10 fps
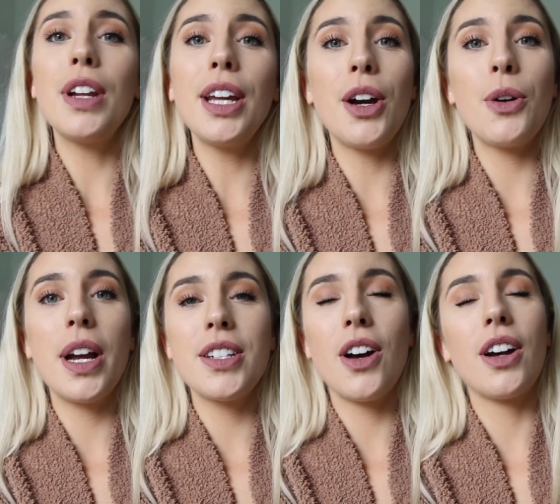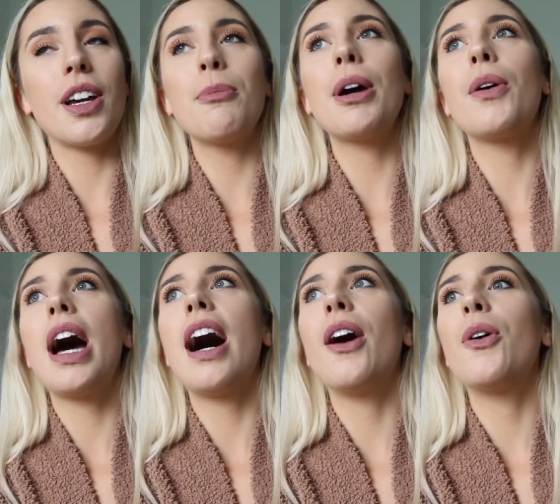video and talk about
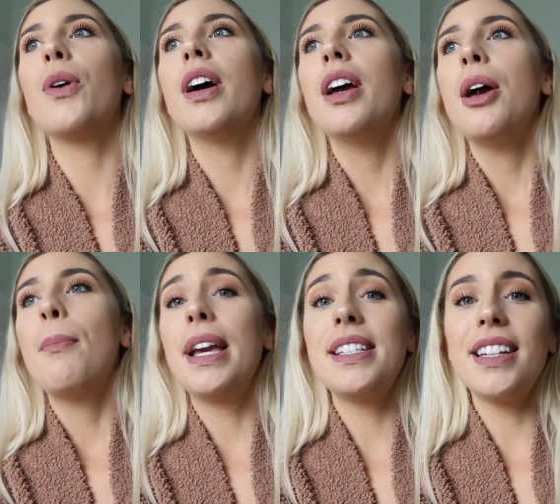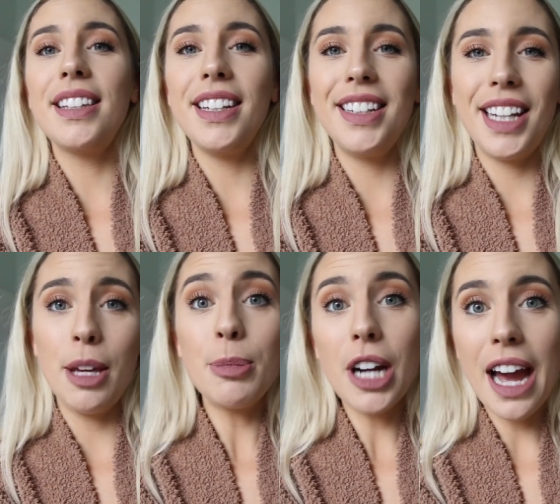how basically to
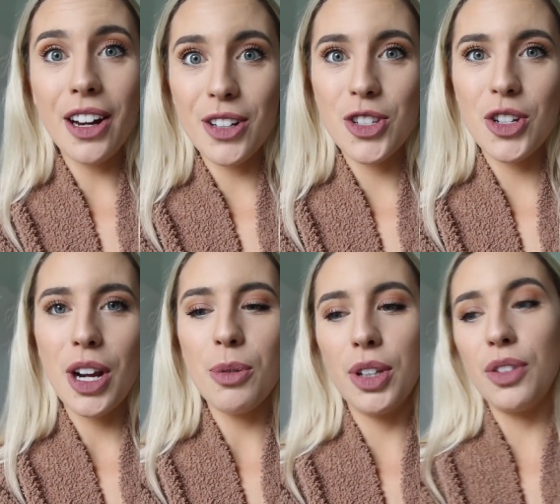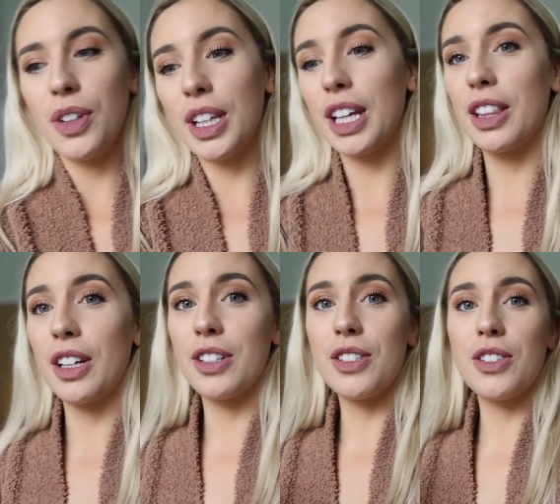keep your head on straight when you feel like
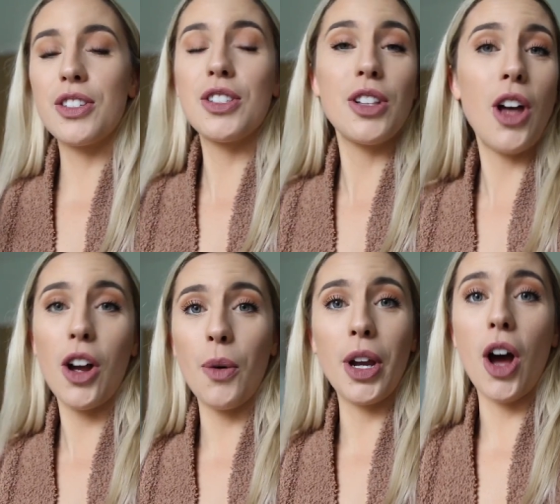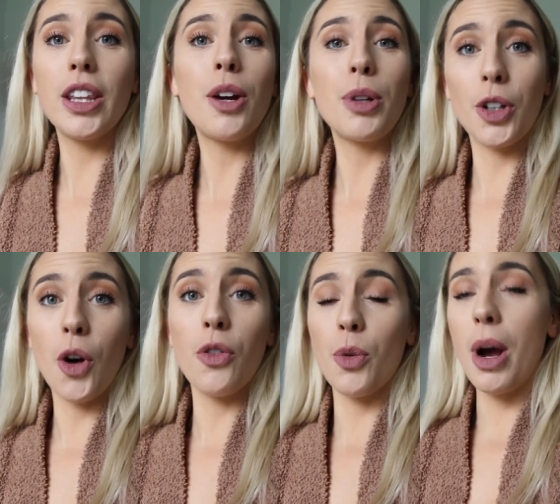there's just a lot going on, like when
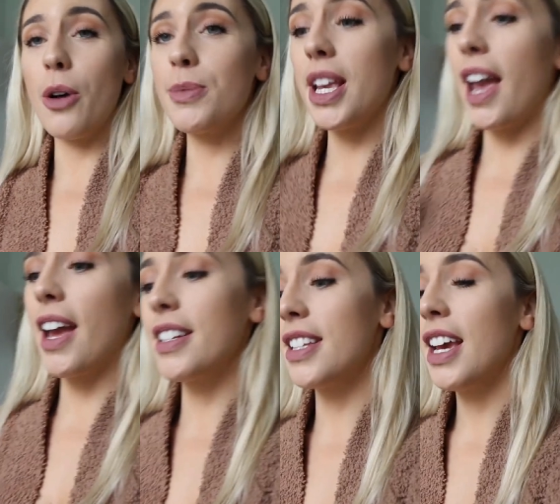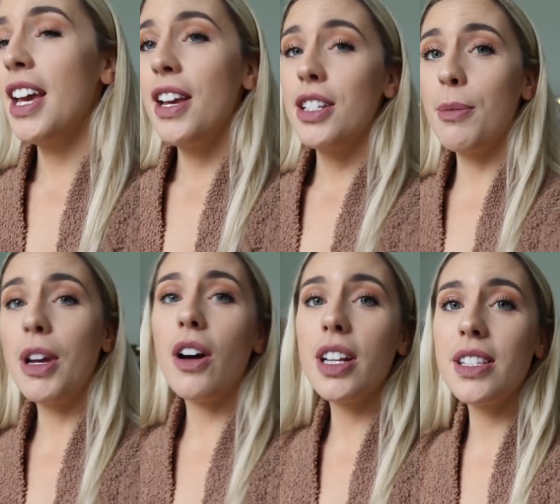you're overwhelmed. And to
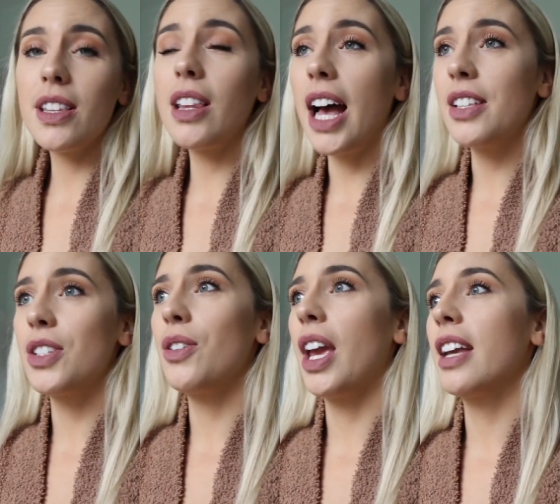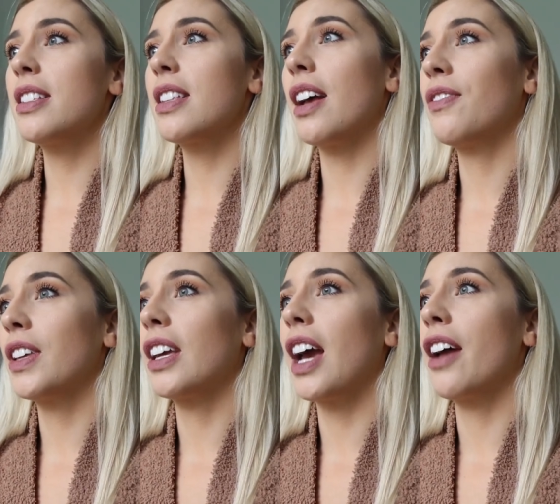be honest, the last two days, I
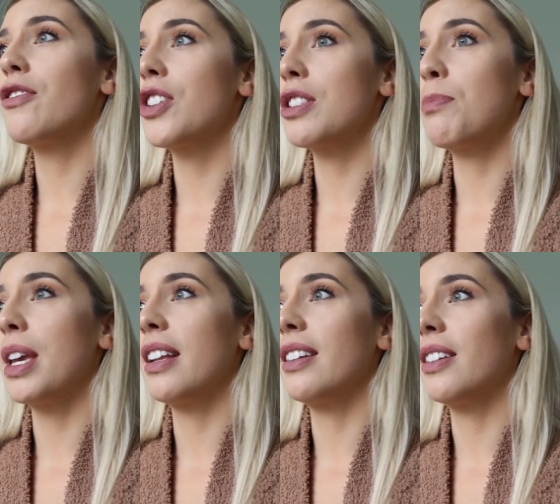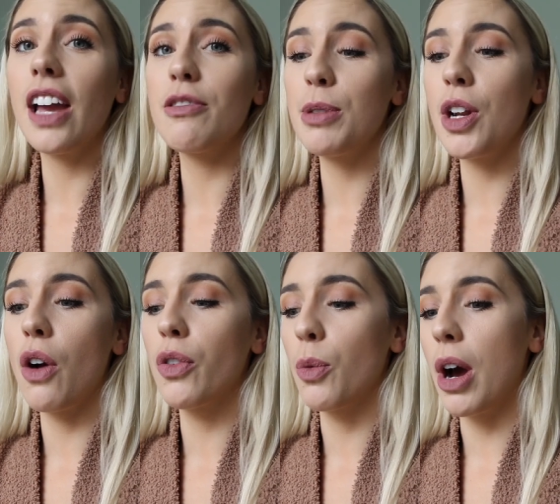feel like I've just been, like, I've been
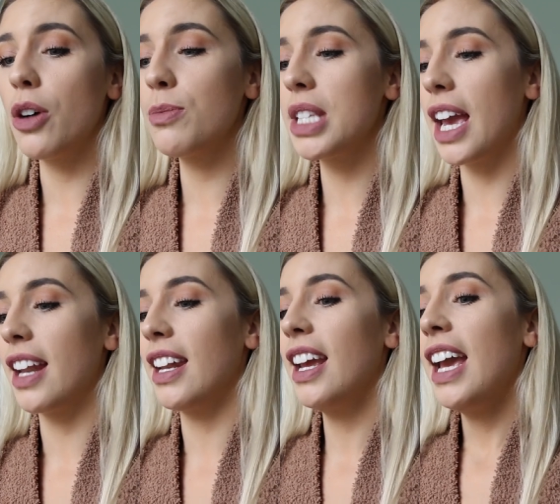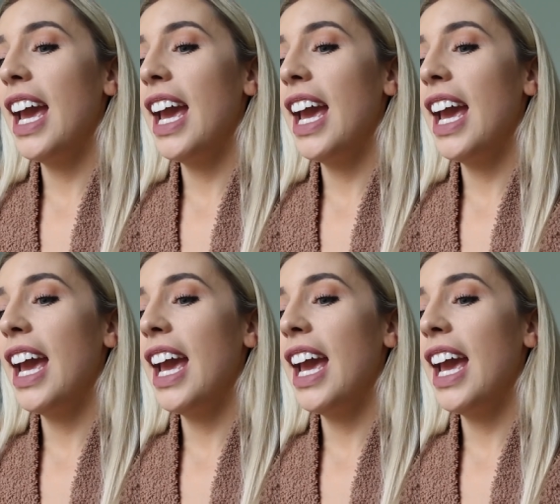overwhelmed and